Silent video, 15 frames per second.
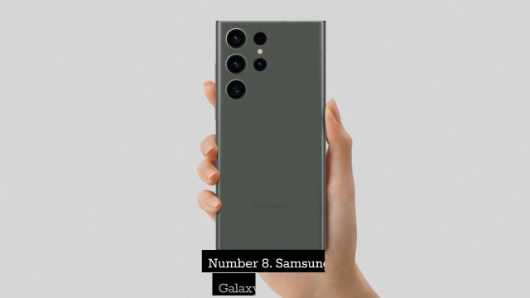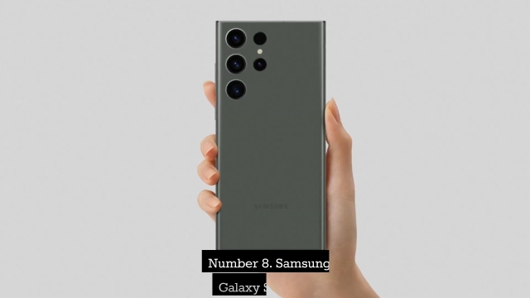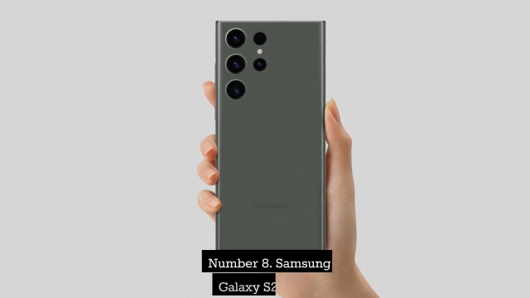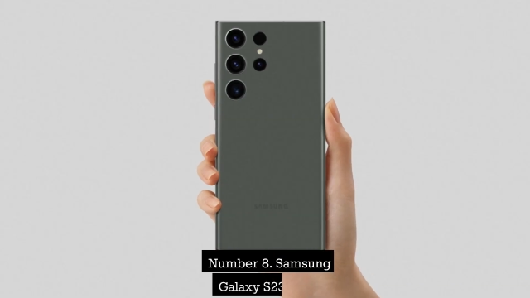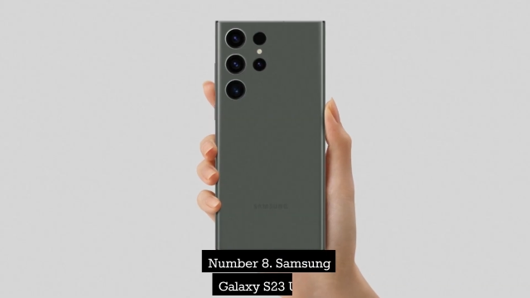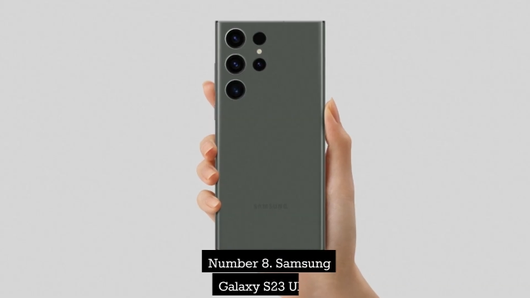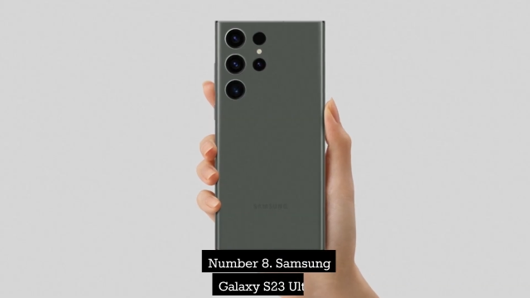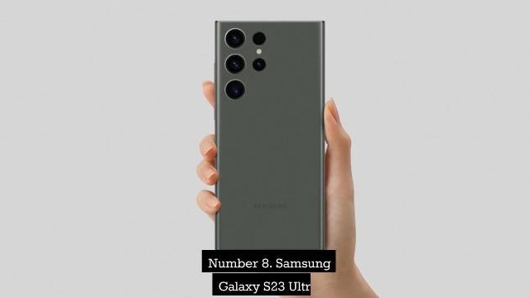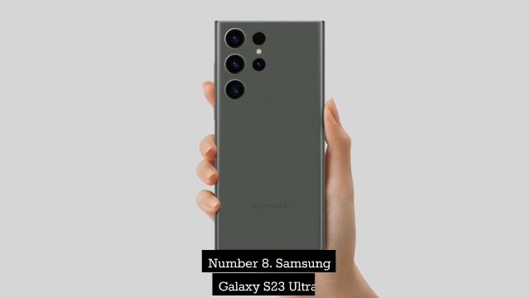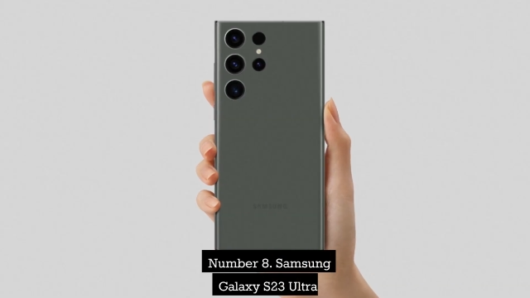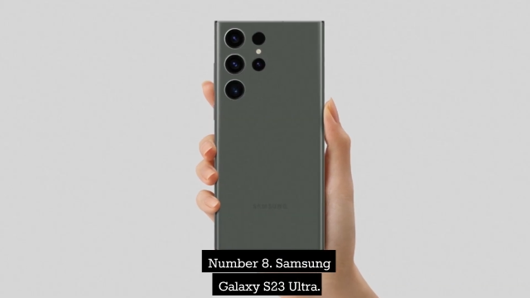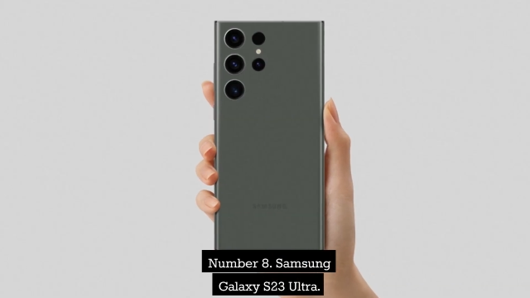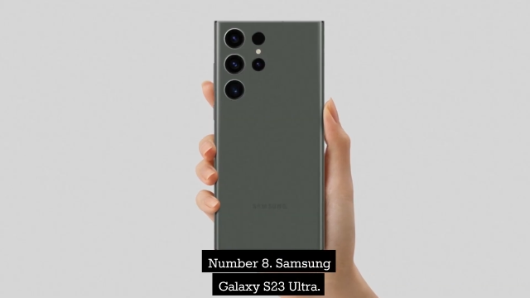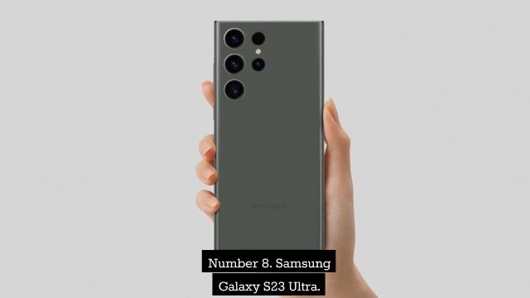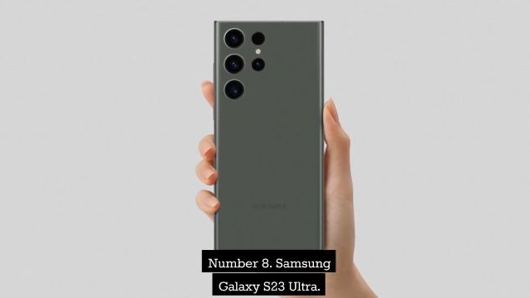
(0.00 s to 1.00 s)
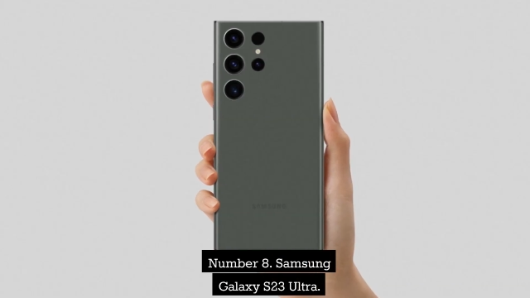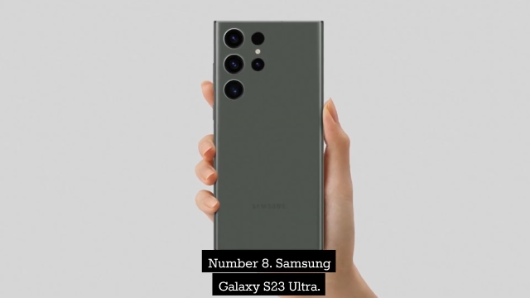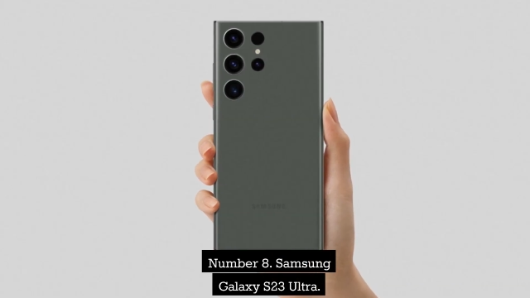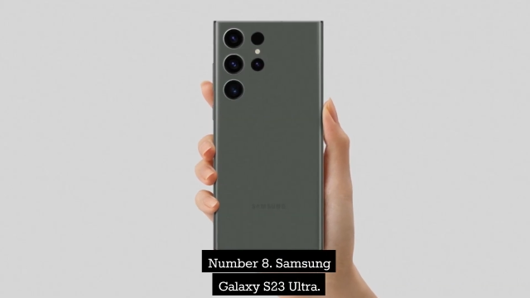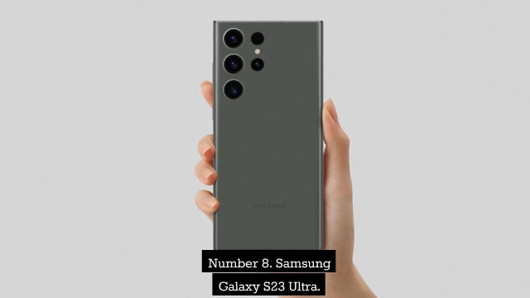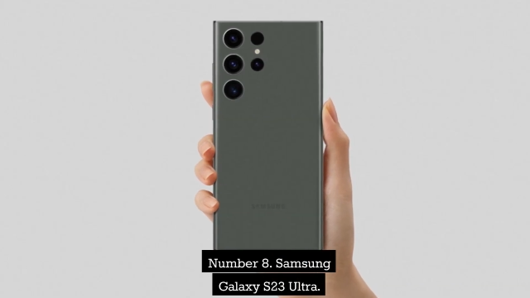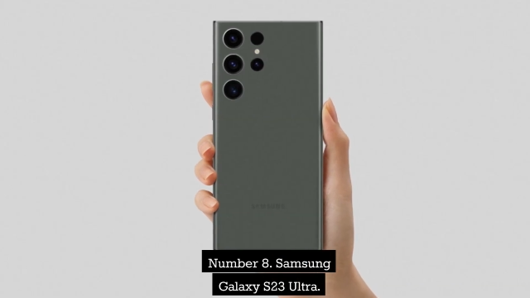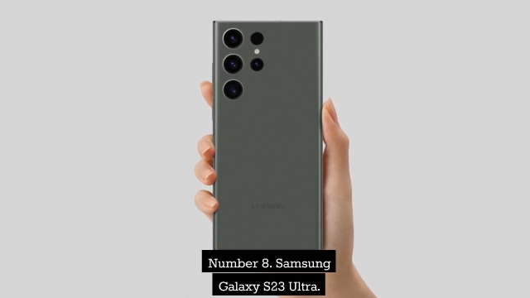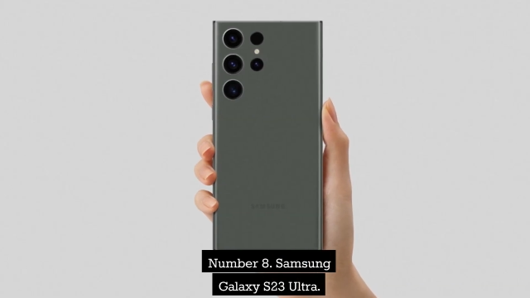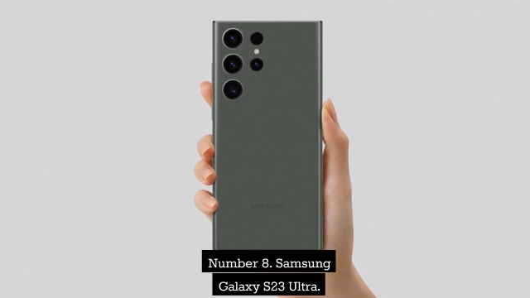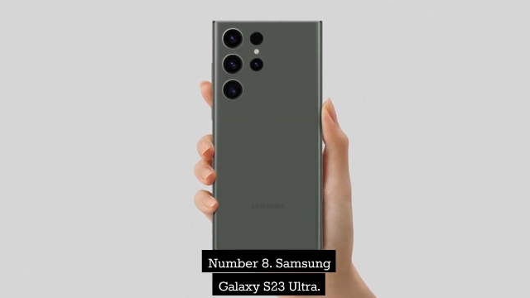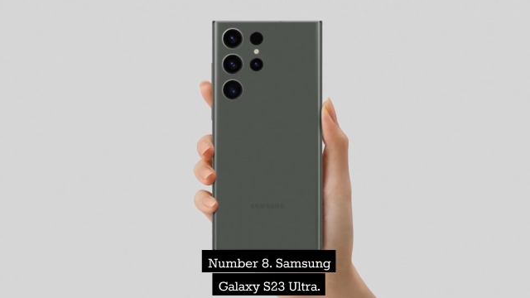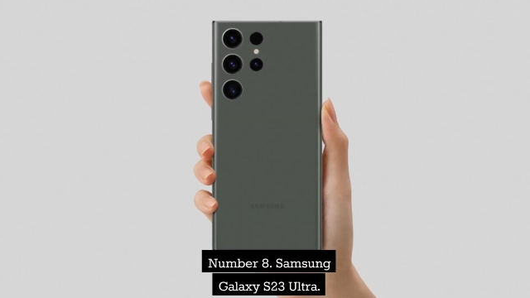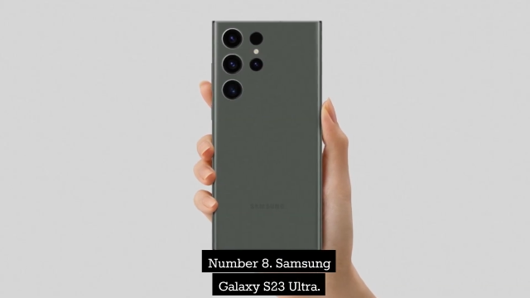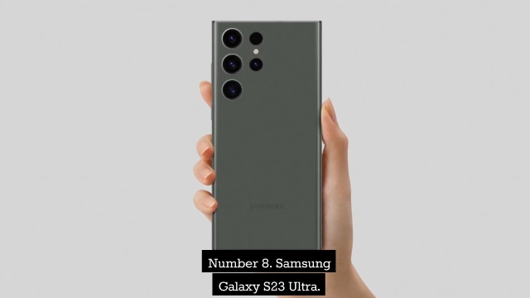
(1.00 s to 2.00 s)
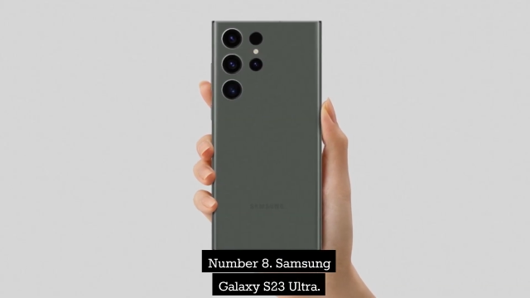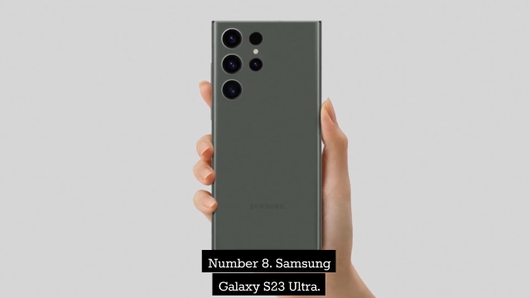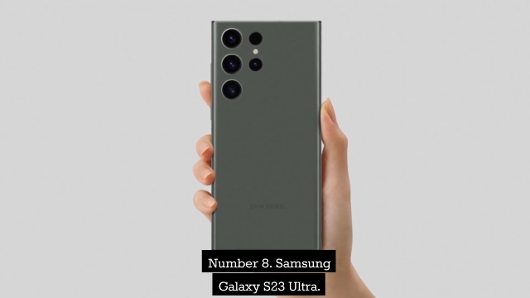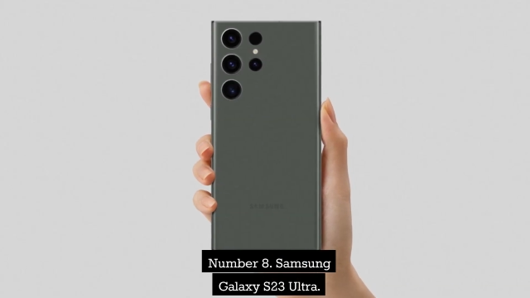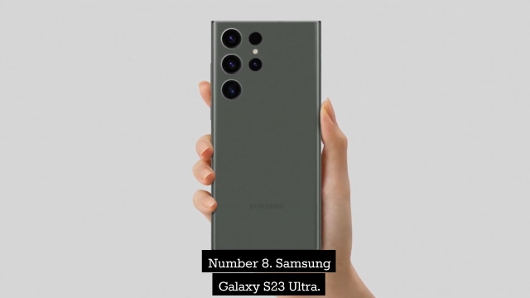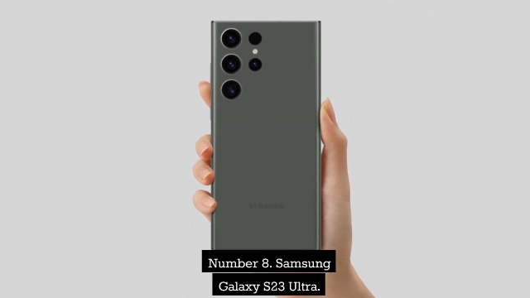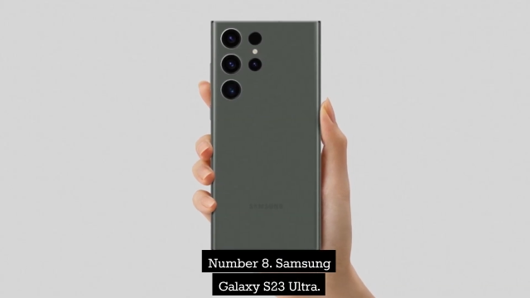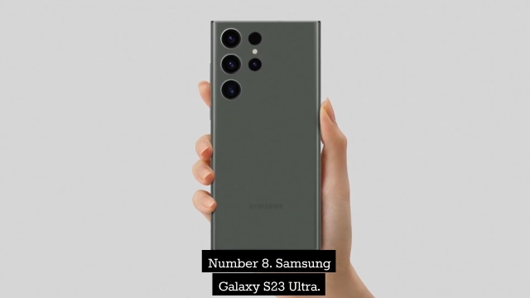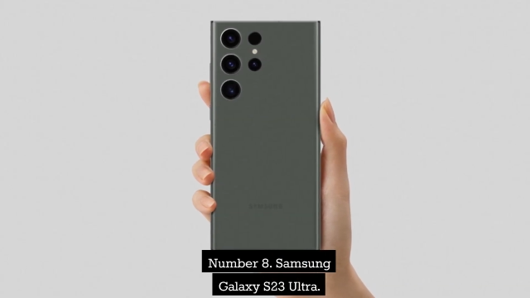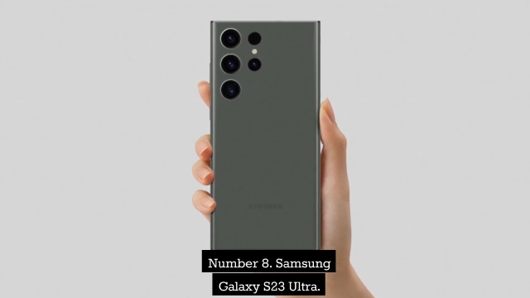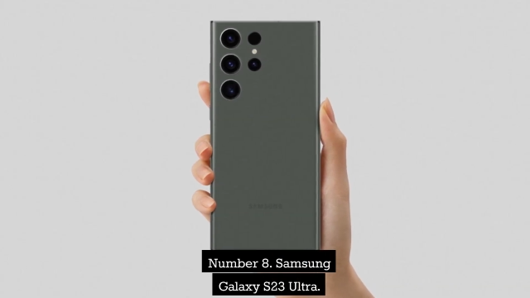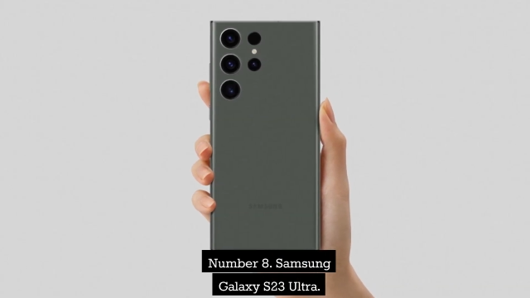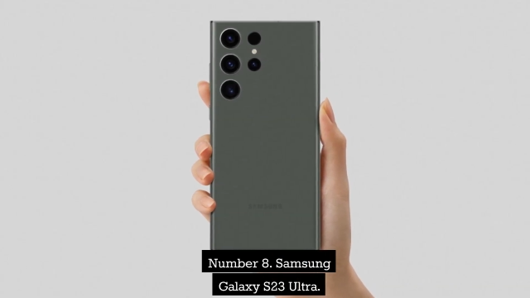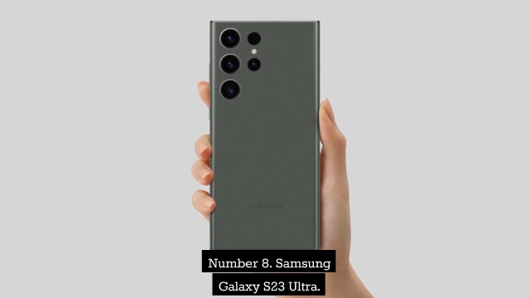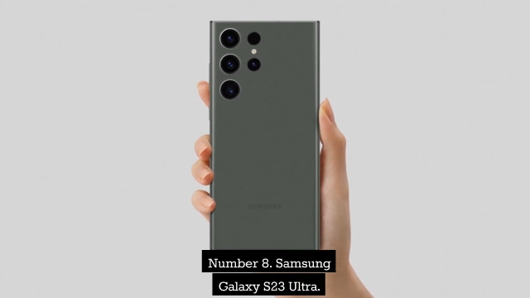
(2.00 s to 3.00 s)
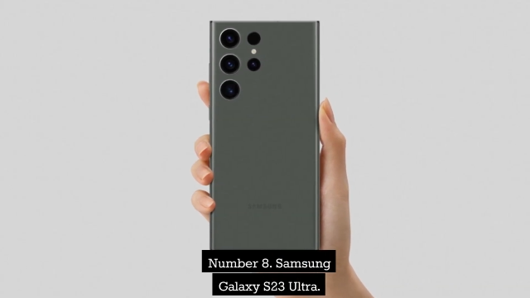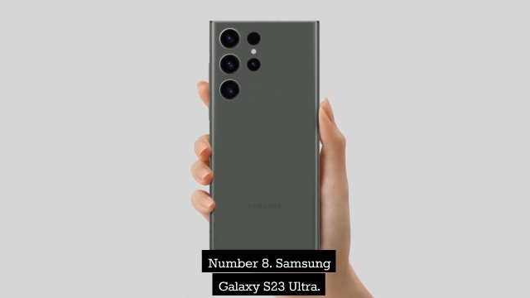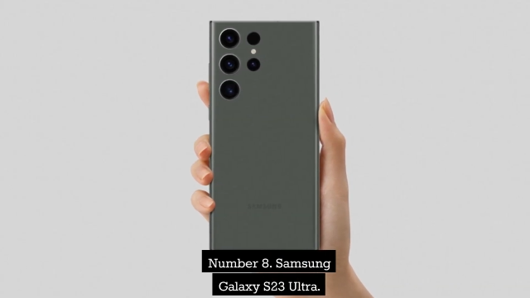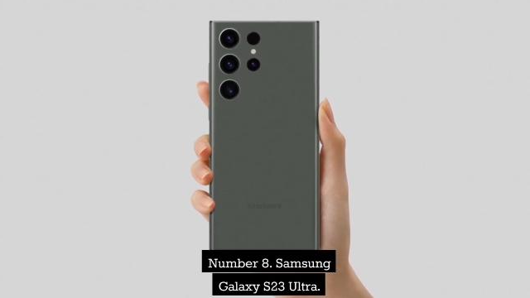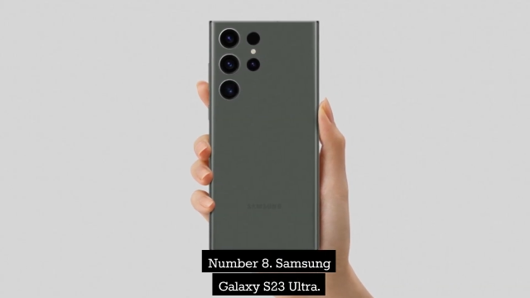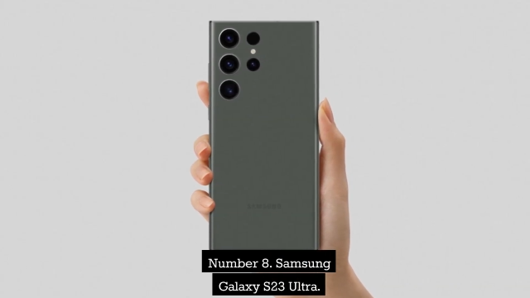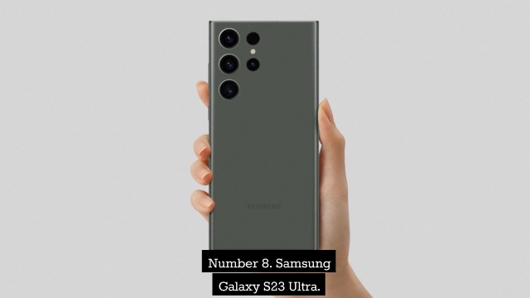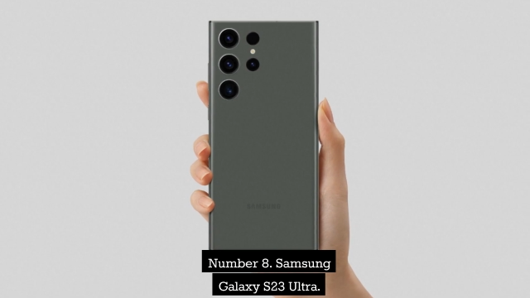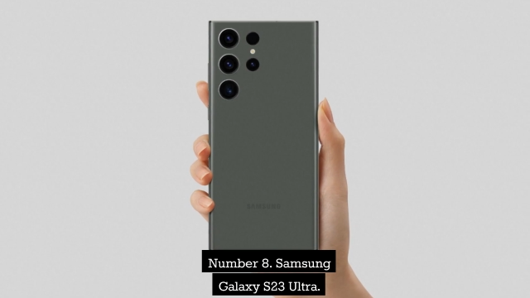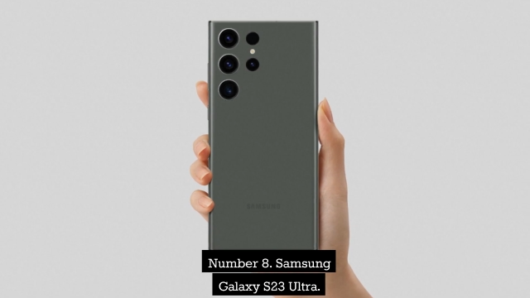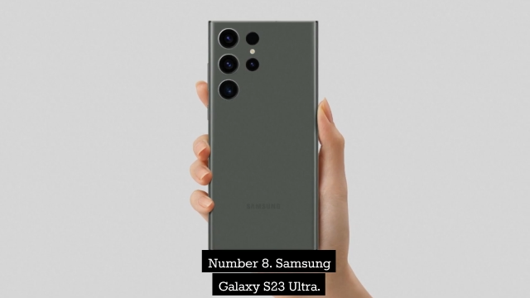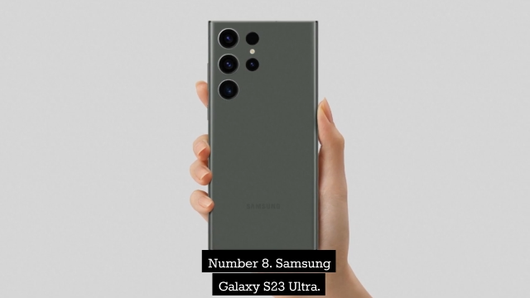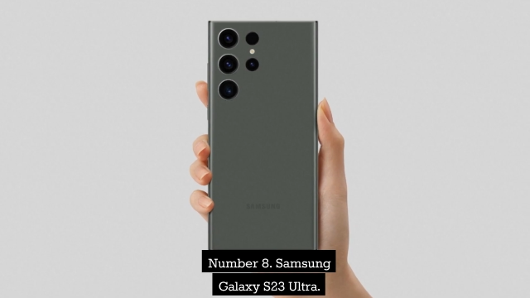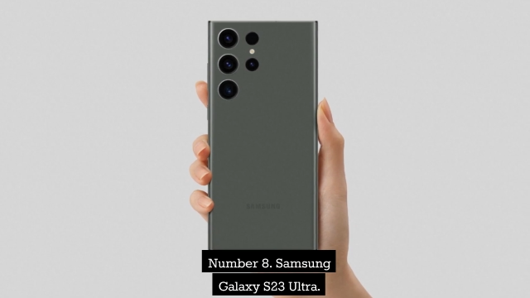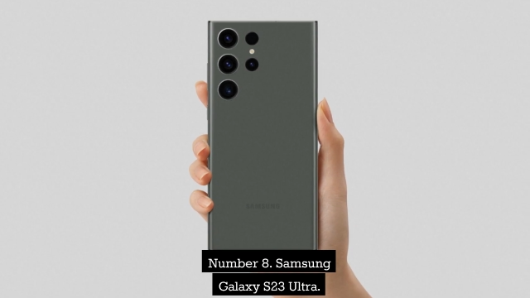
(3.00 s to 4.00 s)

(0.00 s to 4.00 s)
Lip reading: (no speaker visible)